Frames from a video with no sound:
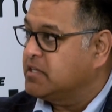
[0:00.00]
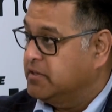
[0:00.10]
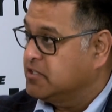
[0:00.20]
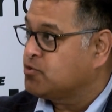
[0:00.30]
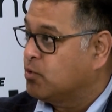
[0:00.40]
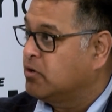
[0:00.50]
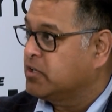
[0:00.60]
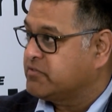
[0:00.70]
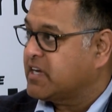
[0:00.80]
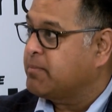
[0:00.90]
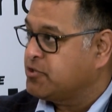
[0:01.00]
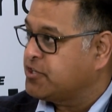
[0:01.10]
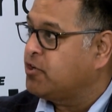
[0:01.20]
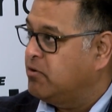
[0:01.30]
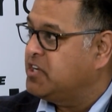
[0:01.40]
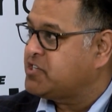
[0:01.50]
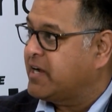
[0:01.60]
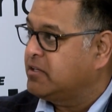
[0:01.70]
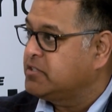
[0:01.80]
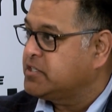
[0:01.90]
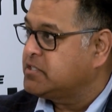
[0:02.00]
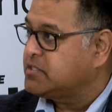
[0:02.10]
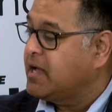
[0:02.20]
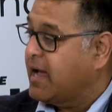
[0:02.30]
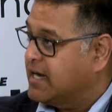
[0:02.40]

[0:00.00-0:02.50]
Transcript: in this world of cybersecurity challenges